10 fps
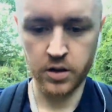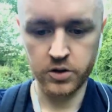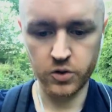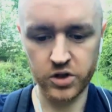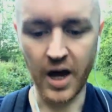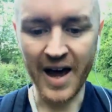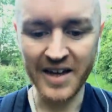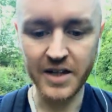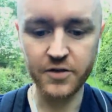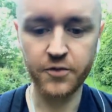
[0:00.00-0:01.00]
So it's
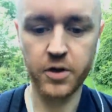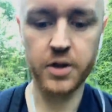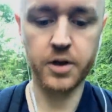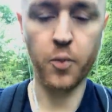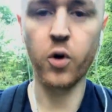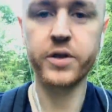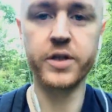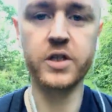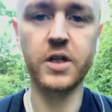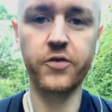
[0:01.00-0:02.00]
kind of the point
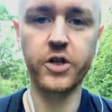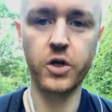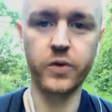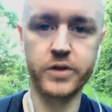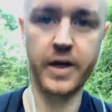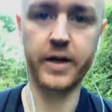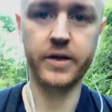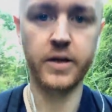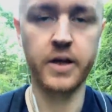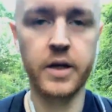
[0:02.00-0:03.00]
of this little video is that
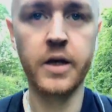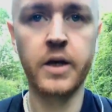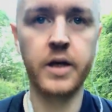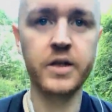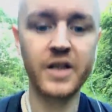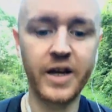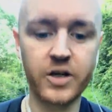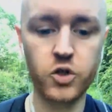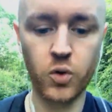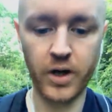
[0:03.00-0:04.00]

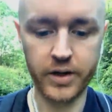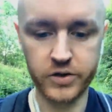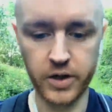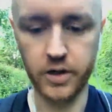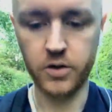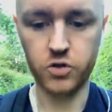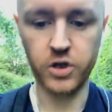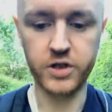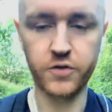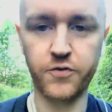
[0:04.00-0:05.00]
intellectualizing,
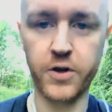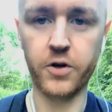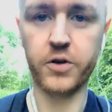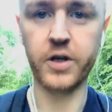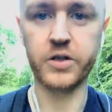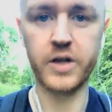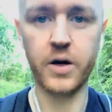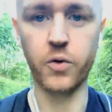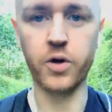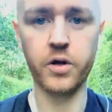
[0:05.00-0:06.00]
trying to figure things
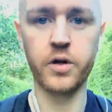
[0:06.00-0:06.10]
out,